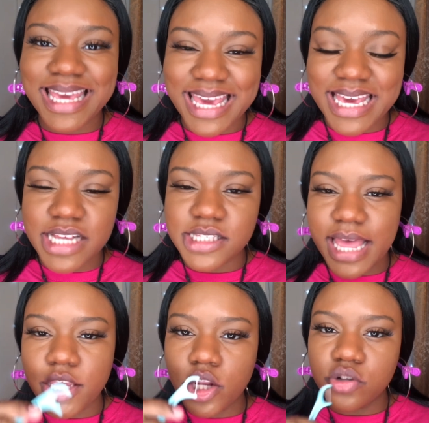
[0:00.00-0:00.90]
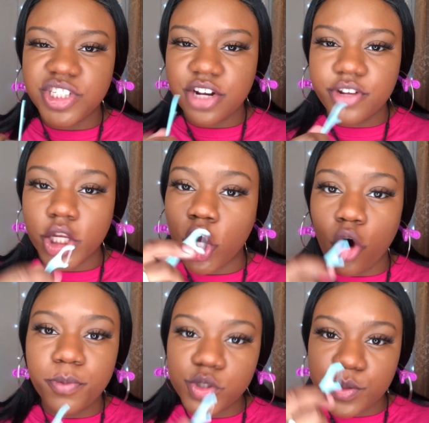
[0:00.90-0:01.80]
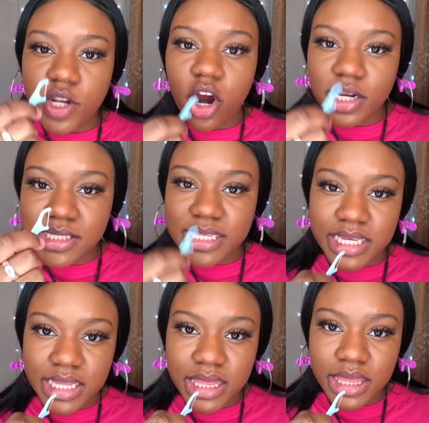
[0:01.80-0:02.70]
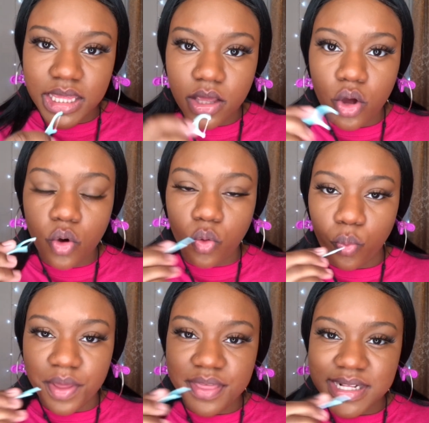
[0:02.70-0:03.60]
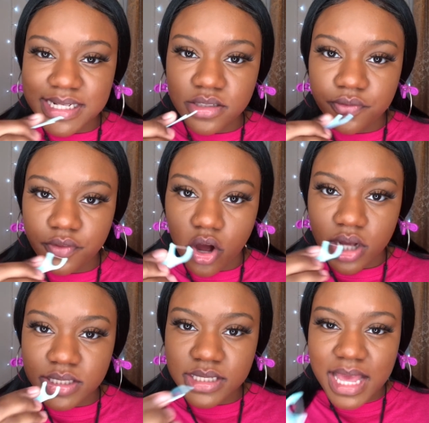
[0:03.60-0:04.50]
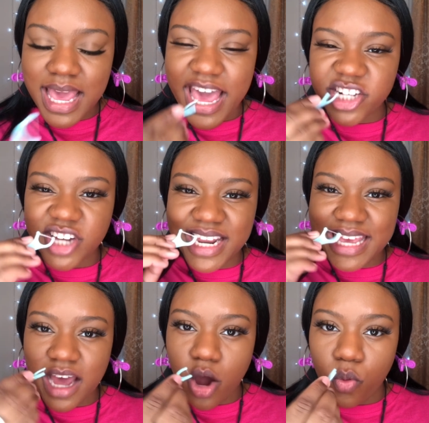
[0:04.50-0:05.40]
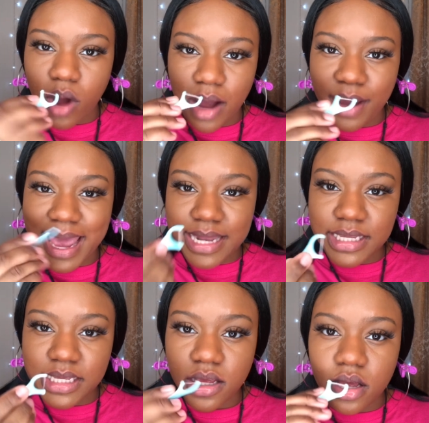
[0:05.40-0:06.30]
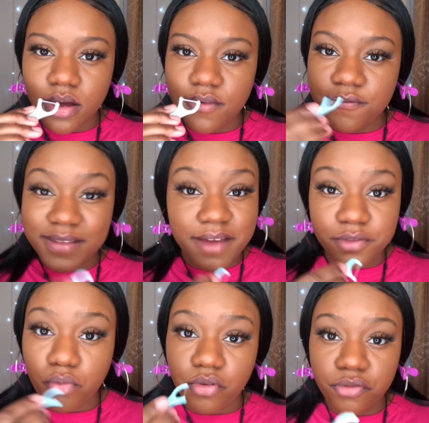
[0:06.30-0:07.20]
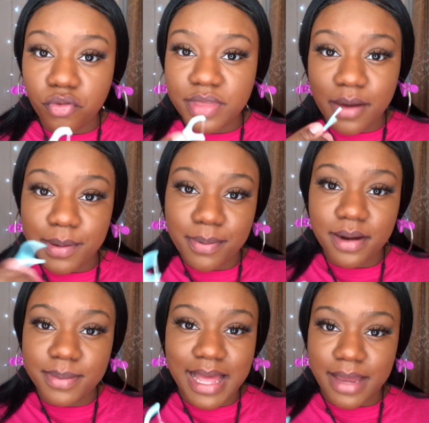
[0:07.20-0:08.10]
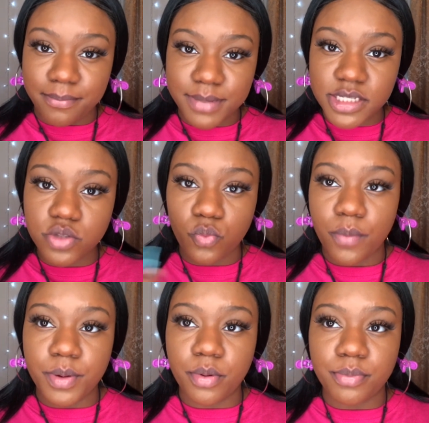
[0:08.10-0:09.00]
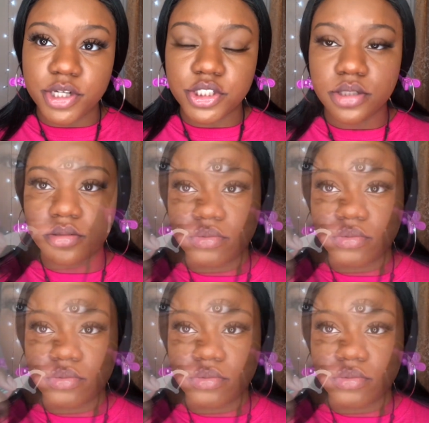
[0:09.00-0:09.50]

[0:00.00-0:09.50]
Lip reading: is, like, you know, generally go between our teeth with the dental floss and try to get out any leftover food that we probably had missed when we were brushing.